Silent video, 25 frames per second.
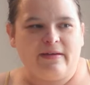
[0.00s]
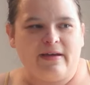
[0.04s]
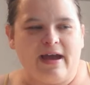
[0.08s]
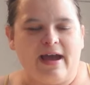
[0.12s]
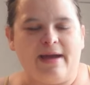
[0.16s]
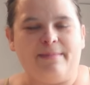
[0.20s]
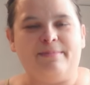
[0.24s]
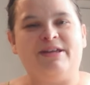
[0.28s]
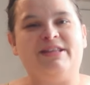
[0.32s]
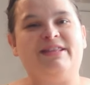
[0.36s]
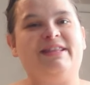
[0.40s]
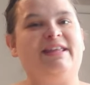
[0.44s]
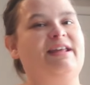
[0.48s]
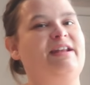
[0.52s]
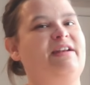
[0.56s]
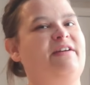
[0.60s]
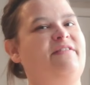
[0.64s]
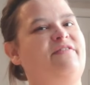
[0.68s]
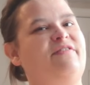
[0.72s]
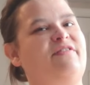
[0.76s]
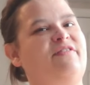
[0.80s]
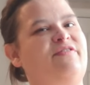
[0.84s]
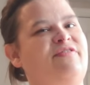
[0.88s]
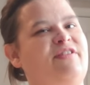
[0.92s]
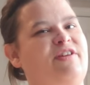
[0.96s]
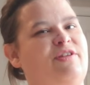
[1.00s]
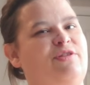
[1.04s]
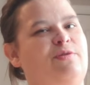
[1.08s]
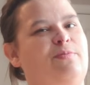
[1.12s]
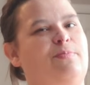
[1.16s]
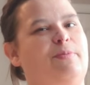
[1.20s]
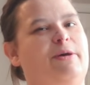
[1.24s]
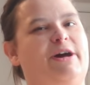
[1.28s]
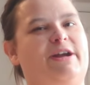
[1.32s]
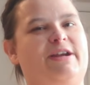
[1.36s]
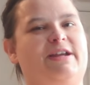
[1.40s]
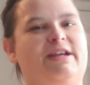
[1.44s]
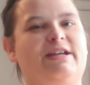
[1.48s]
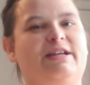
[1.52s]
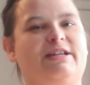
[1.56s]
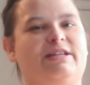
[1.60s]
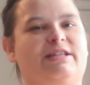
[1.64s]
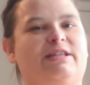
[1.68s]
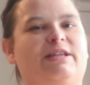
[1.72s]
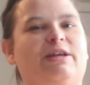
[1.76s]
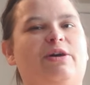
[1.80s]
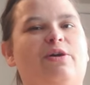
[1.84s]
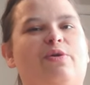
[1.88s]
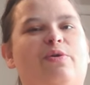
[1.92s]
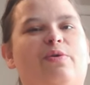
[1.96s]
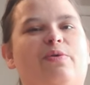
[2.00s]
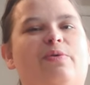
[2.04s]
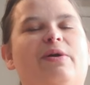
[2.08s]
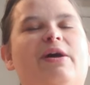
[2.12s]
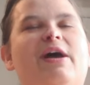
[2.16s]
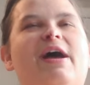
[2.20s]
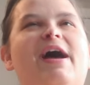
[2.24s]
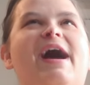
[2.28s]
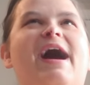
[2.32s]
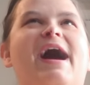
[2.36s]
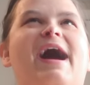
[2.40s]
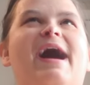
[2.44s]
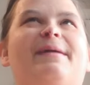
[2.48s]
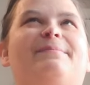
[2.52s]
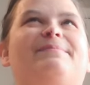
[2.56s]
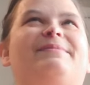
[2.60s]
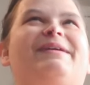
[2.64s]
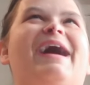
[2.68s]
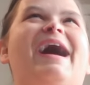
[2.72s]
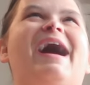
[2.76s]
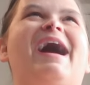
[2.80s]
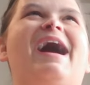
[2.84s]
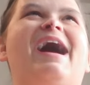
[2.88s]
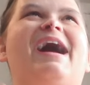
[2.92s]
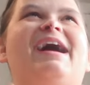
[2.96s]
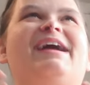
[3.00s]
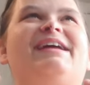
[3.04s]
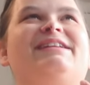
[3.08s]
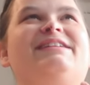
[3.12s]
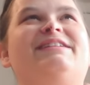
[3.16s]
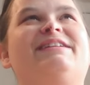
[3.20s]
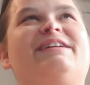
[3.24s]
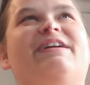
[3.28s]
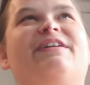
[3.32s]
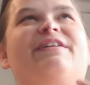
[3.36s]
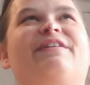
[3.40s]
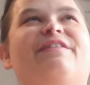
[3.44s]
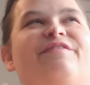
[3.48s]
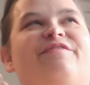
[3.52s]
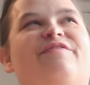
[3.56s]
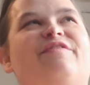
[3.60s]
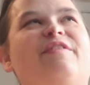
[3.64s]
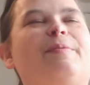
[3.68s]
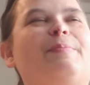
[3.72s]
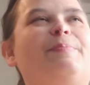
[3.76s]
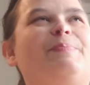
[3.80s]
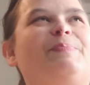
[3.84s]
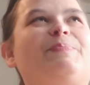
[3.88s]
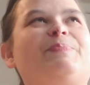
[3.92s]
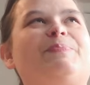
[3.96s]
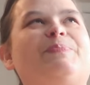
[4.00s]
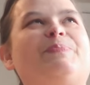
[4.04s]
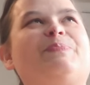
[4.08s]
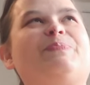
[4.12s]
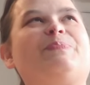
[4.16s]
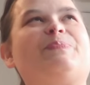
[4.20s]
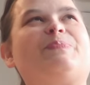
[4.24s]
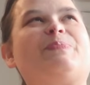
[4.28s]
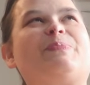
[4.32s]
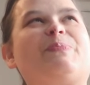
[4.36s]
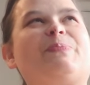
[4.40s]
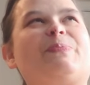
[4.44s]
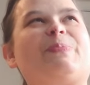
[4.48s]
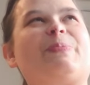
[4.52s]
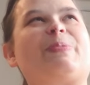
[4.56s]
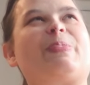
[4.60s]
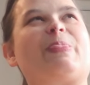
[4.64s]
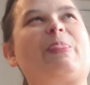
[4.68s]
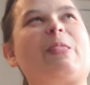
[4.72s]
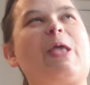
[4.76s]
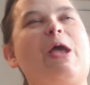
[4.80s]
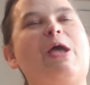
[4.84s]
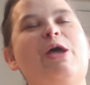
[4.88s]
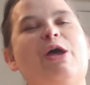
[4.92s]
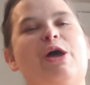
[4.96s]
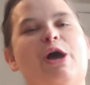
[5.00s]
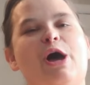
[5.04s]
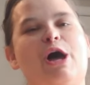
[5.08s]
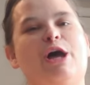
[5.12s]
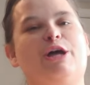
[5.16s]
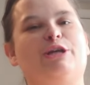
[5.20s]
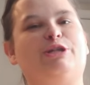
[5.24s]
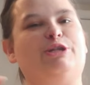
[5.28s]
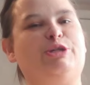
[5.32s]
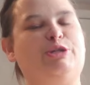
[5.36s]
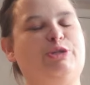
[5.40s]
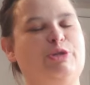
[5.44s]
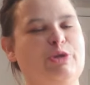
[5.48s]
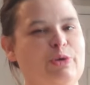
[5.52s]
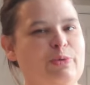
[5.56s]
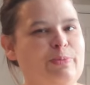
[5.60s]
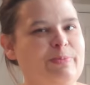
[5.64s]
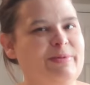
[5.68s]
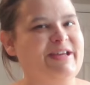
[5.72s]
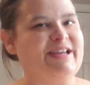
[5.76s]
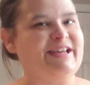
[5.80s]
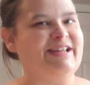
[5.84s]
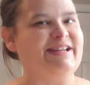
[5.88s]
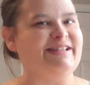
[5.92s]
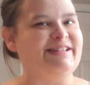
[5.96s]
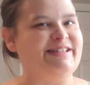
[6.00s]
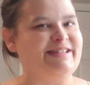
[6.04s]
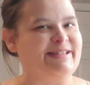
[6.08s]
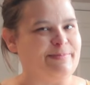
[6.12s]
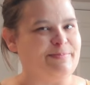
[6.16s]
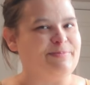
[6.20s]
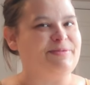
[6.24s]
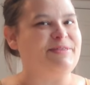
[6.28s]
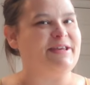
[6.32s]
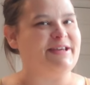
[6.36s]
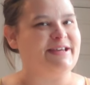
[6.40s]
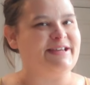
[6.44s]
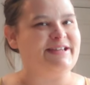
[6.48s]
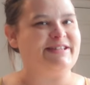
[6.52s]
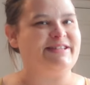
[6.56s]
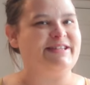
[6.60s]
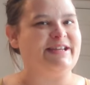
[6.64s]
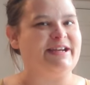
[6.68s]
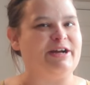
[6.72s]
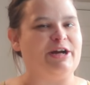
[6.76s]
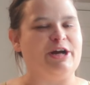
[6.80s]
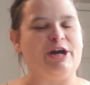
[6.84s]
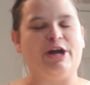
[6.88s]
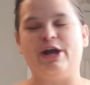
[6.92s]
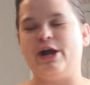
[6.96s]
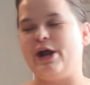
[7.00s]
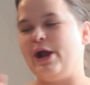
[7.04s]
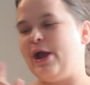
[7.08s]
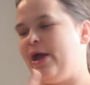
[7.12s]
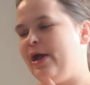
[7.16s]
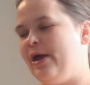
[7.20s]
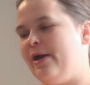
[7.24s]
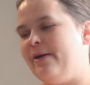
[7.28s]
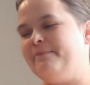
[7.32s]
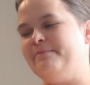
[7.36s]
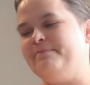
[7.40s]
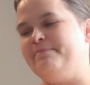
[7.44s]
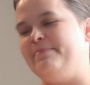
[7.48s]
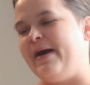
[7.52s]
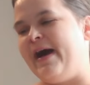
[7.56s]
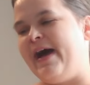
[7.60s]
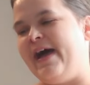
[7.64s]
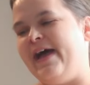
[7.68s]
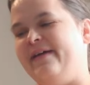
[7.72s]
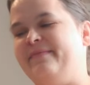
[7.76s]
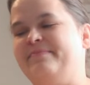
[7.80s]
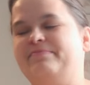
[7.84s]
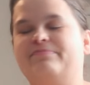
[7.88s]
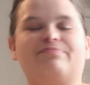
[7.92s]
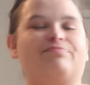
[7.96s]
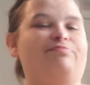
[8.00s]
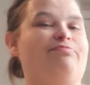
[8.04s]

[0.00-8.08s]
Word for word: I mean, they never found the body, so I'm kind of assuming some things here, but